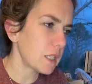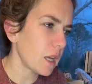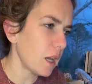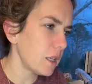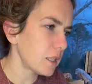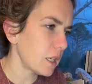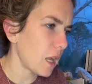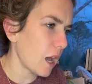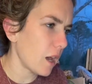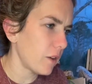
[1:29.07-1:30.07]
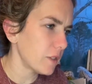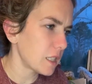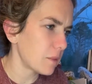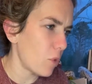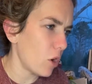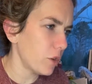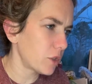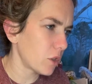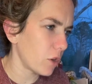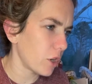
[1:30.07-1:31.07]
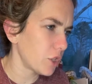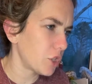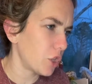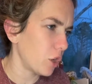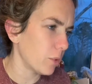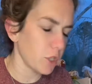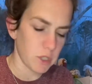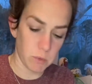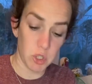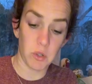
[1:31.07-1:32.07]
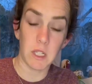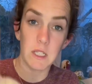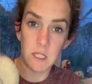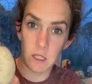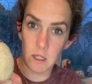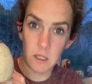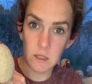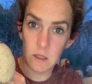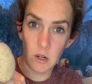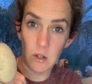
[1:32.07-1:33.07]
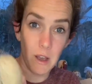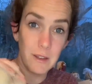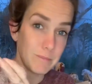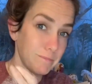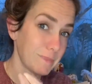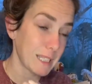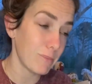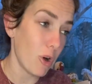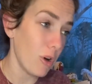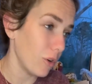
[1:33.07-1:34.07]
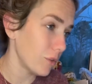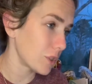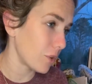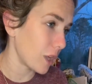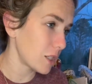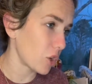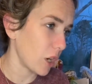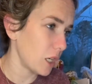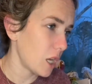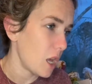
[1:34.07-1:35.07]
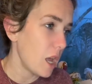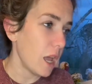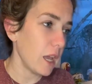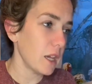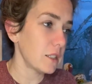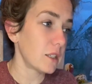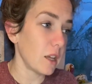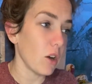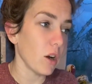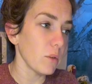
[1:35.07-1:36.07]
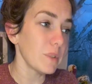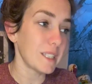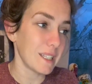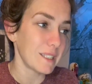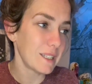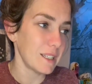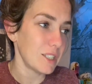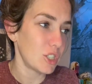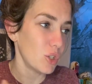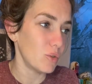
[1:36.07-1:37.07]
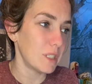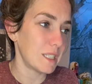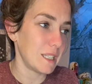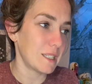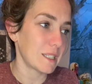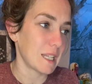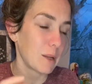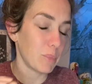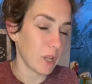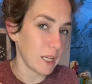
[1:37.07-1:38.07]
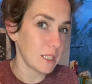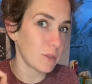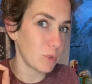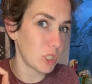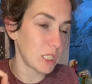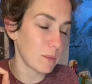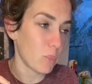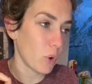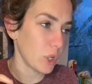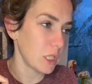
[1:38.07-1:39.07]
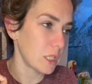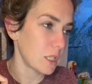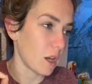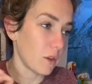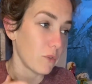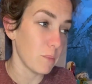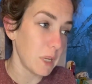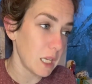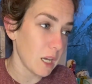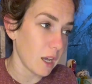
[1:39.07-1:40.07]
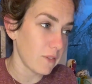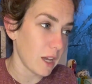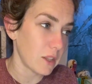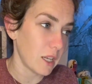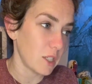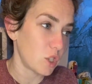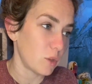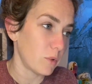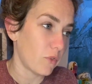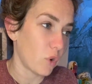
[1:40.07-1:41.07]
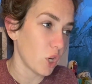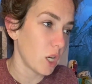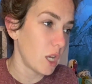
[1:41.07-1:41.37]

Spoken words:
guys can have small to large tubers, which you can see. These are not small, so that's great. And they are resistant to diseases like blight, which is important. For me, I've had that issue before.